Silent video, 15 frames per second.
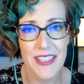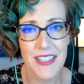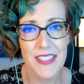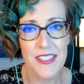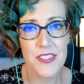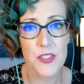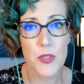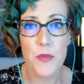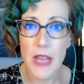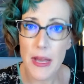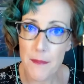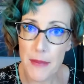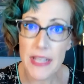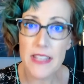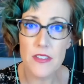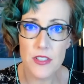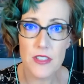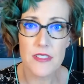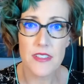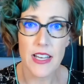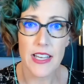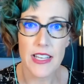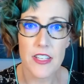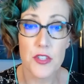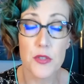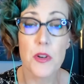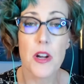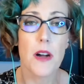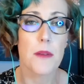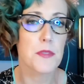So that might look like you
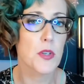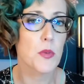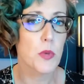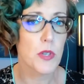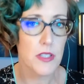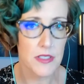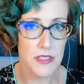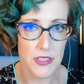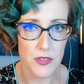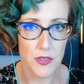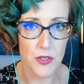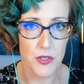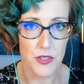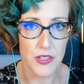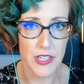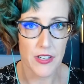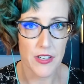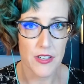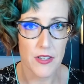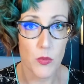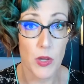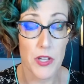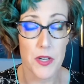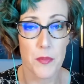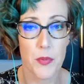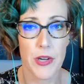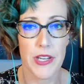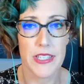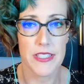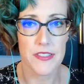come to work a little earlier while your
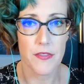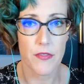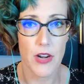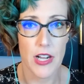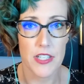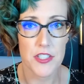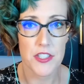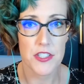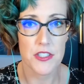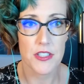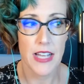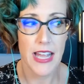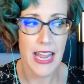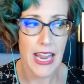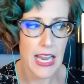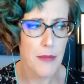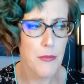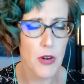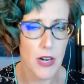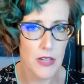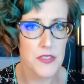brain is fresh. Hammer out